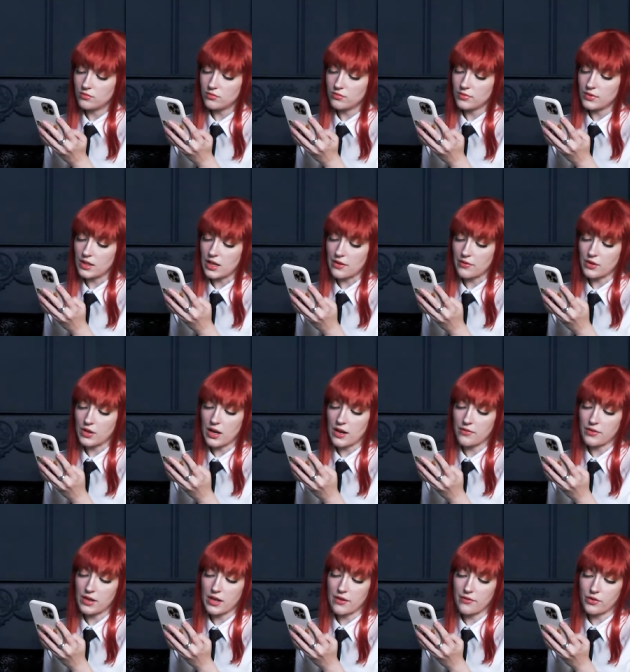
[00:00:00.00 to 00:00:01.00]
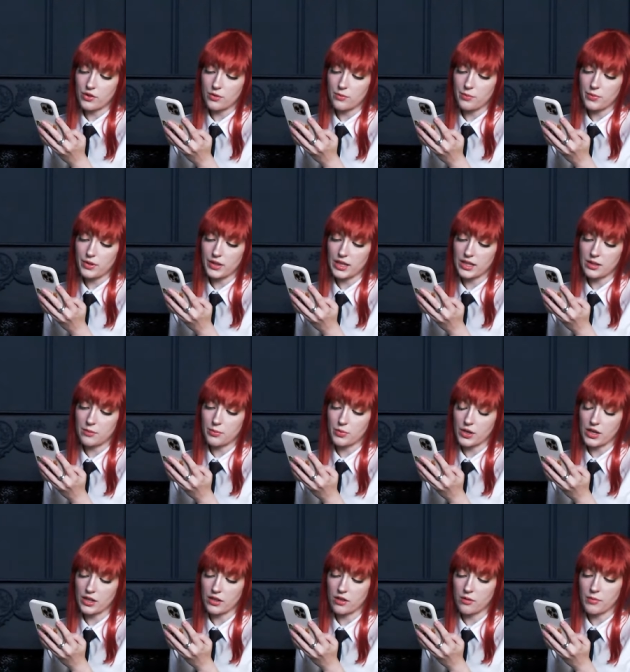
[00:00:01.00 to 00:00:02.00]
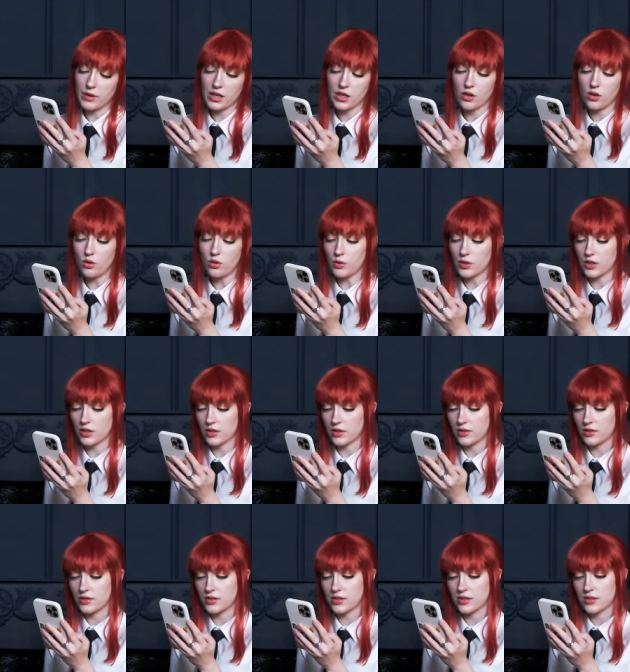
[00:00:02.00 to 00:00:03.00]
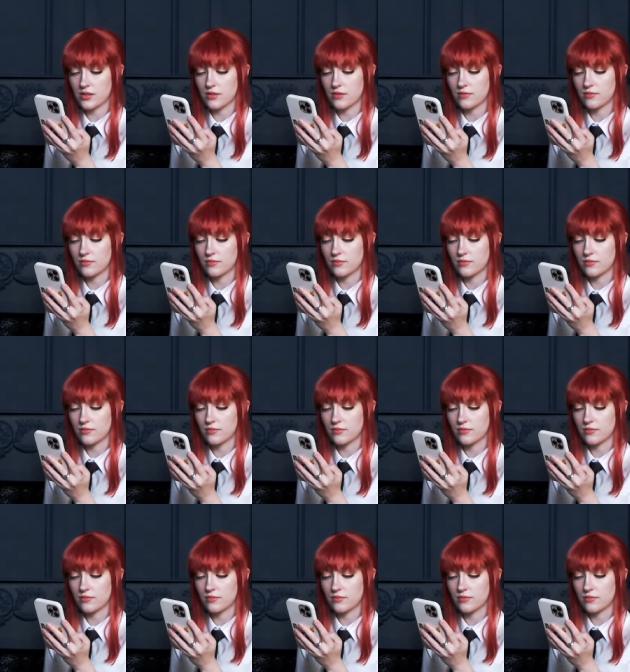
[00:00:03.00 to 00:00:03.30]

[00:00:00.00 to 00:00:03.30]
Never have I ever played a prank on my coworkers.